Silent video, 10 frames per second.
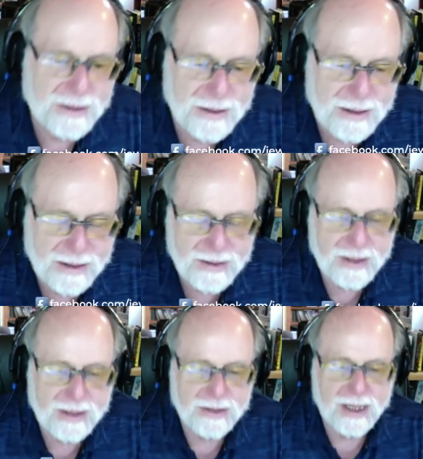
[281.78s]
it, That's right.
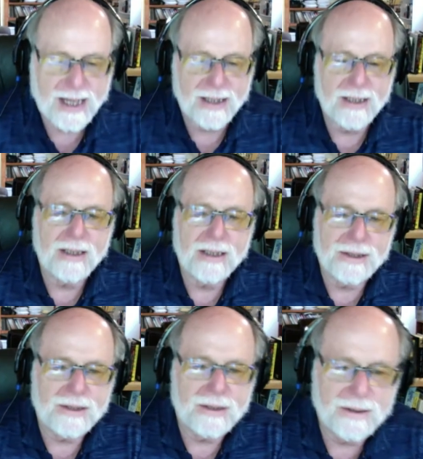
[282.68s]
It, it, it, it is
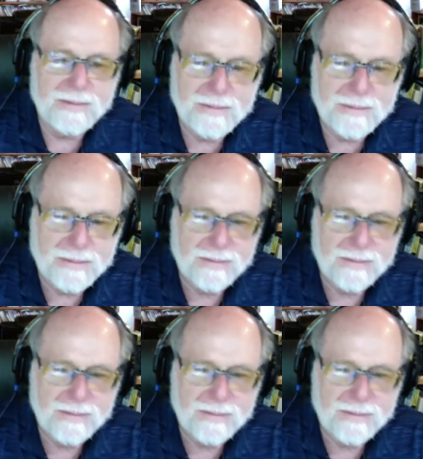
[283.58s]
published by